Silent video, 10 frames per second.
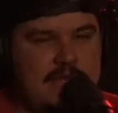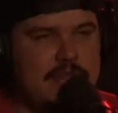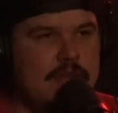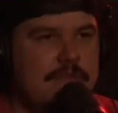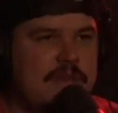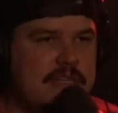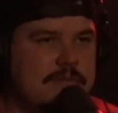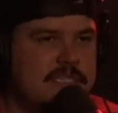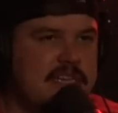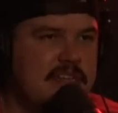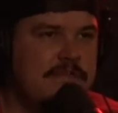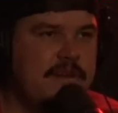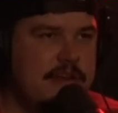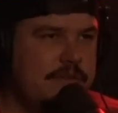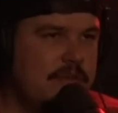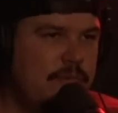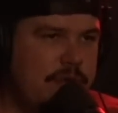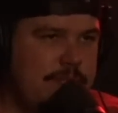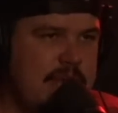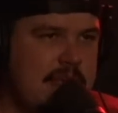Even though the victims identified only
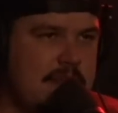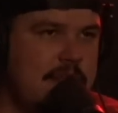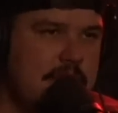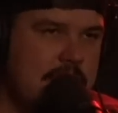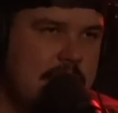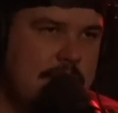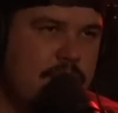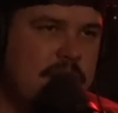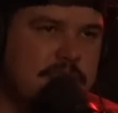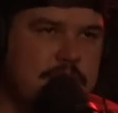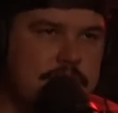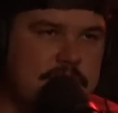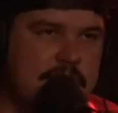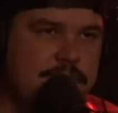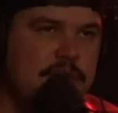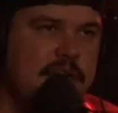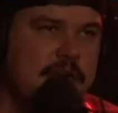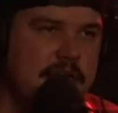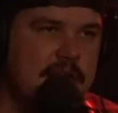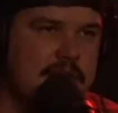one man, prosecutors kept trying
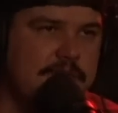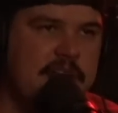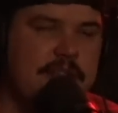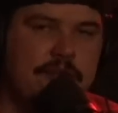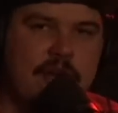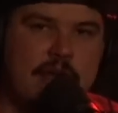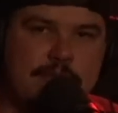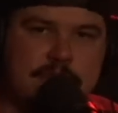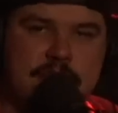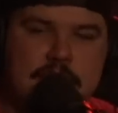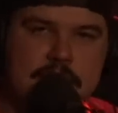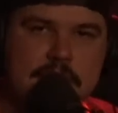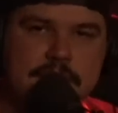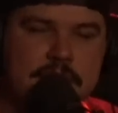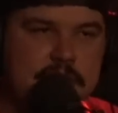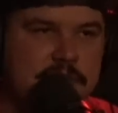to connect the violent crimes to the